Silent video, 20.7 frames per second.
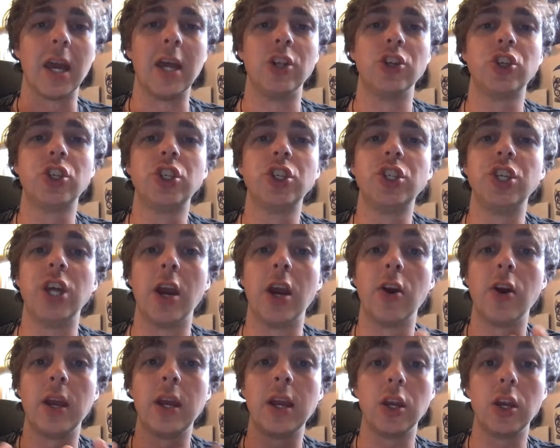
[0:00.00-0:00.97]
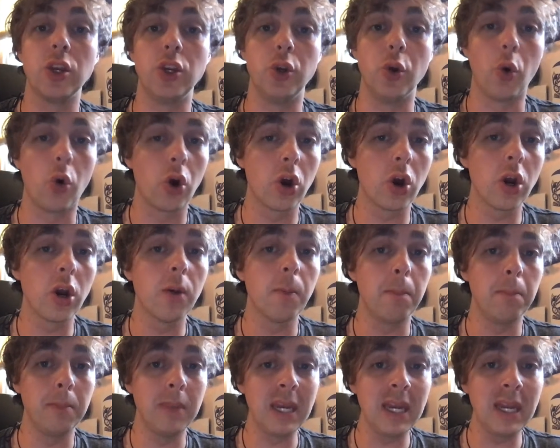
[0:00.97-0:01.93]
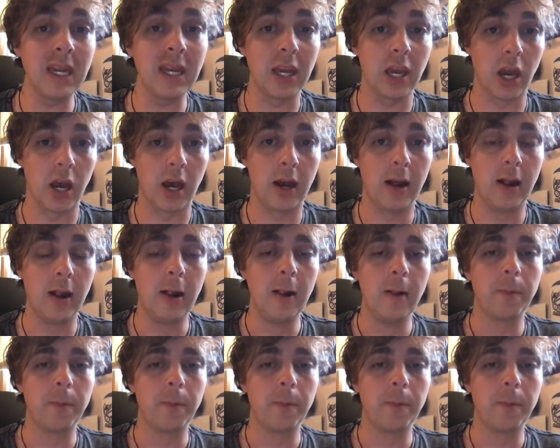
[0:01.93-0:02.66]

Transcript: and sharing your media